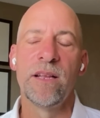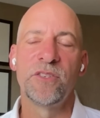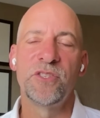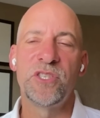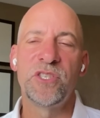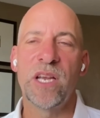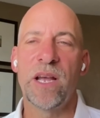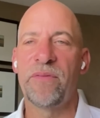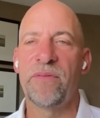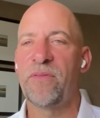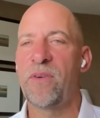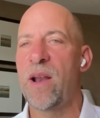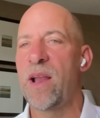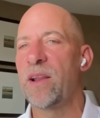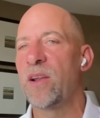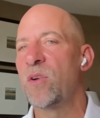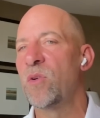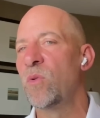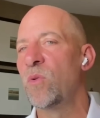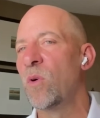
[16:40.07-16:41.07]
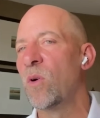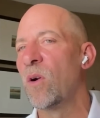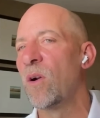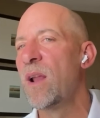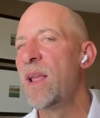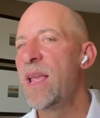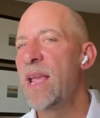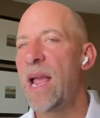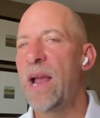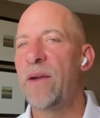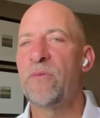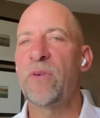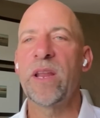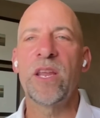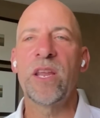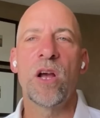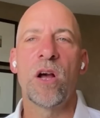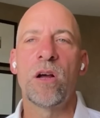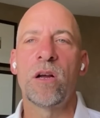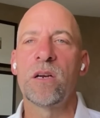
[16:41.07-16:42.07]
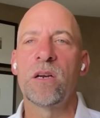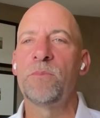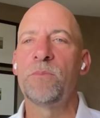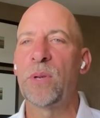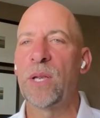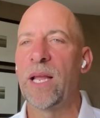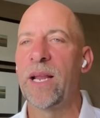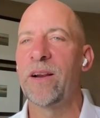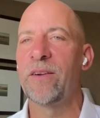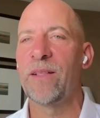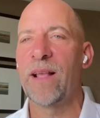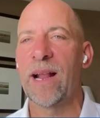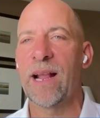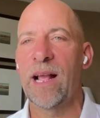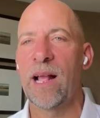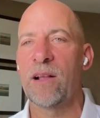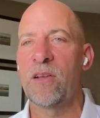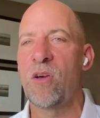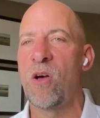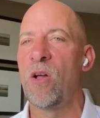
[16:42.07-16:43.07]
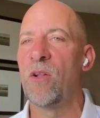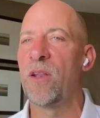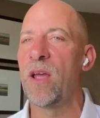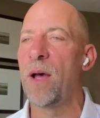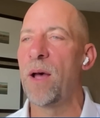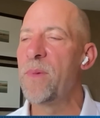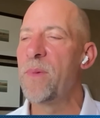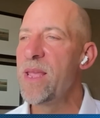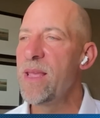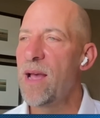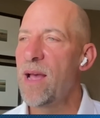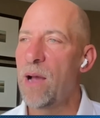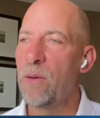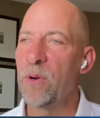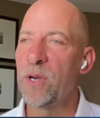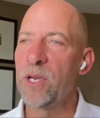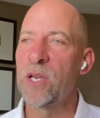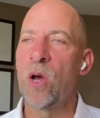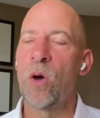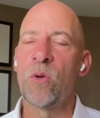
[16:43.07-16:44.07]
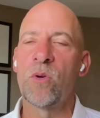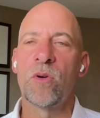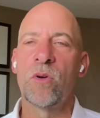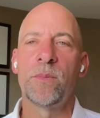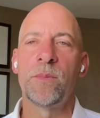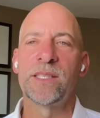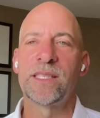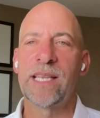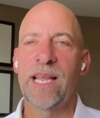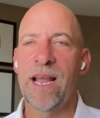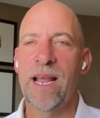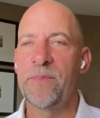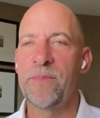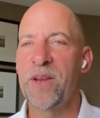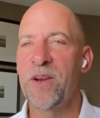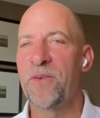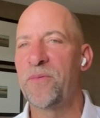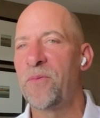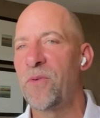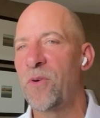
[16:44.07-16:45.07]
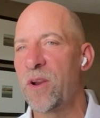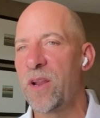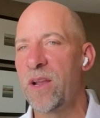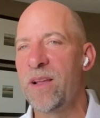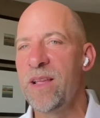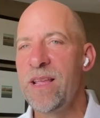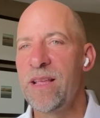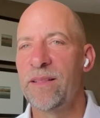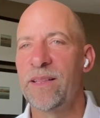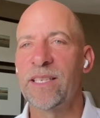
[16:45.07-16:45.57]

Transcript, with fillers: Jeff Francoeur, every young player that got called up, I would go to him and say, I'm here for you.